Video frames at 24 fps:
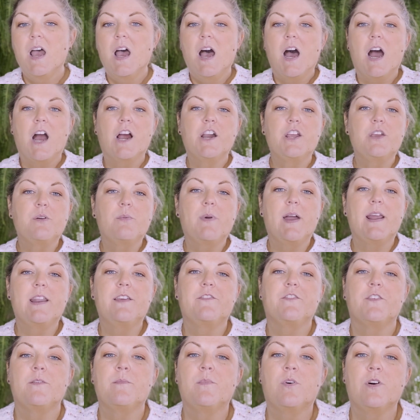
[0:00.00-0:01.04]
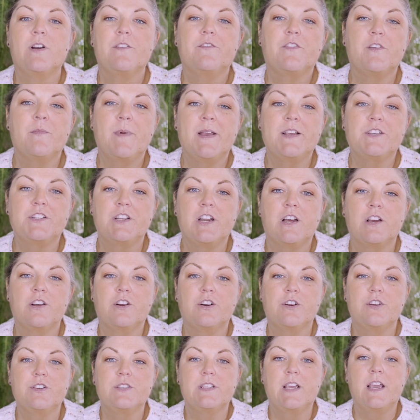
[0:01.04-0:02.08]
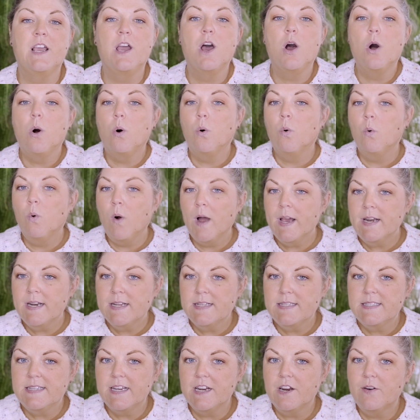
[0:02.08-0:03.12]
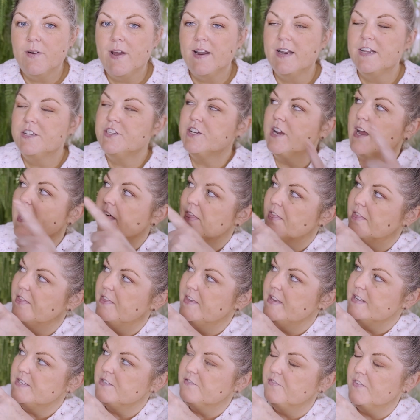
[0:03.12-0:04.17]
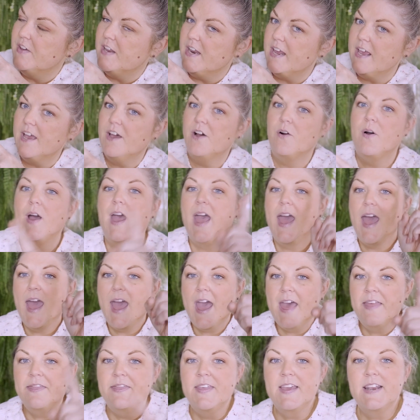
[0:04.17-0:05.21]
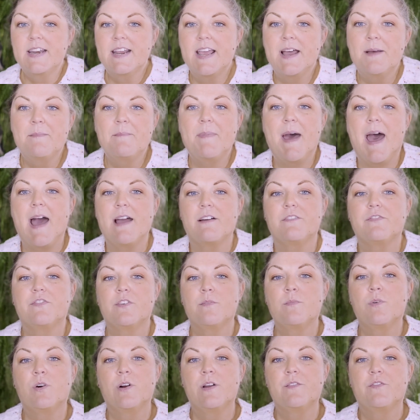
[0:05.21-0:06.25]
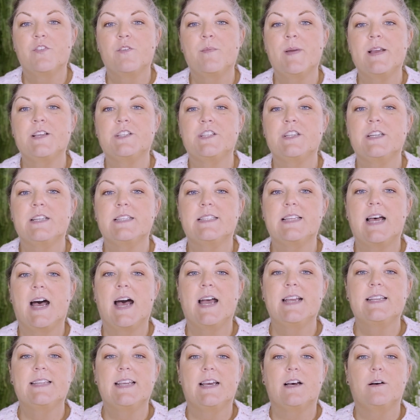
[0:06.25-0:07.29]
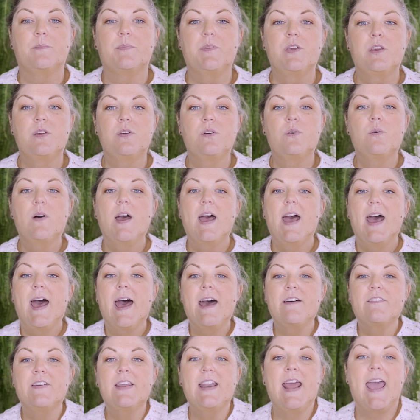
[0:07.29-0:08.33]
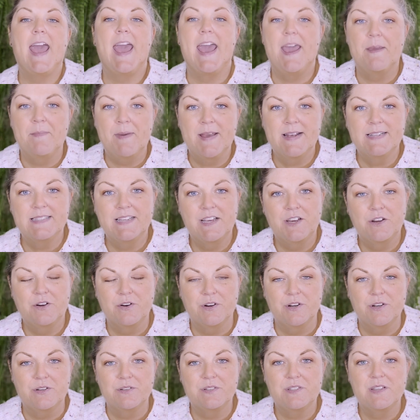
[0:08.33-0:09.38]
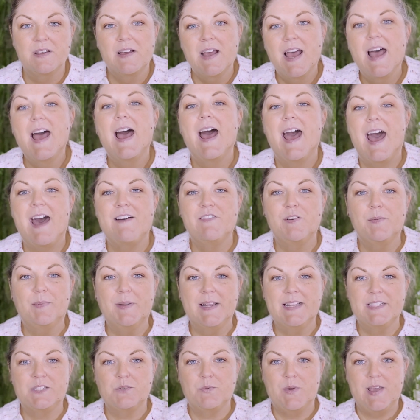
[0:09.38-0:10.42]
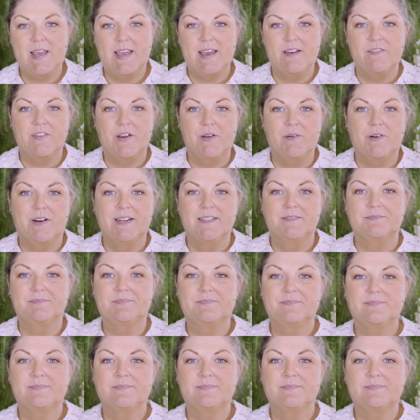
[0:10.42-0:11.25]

Are you ready for more information on cruising? Why not stick around and check out this video and then come back for more information designed to help you have an amazing cruise. Have a blessed week, everyone.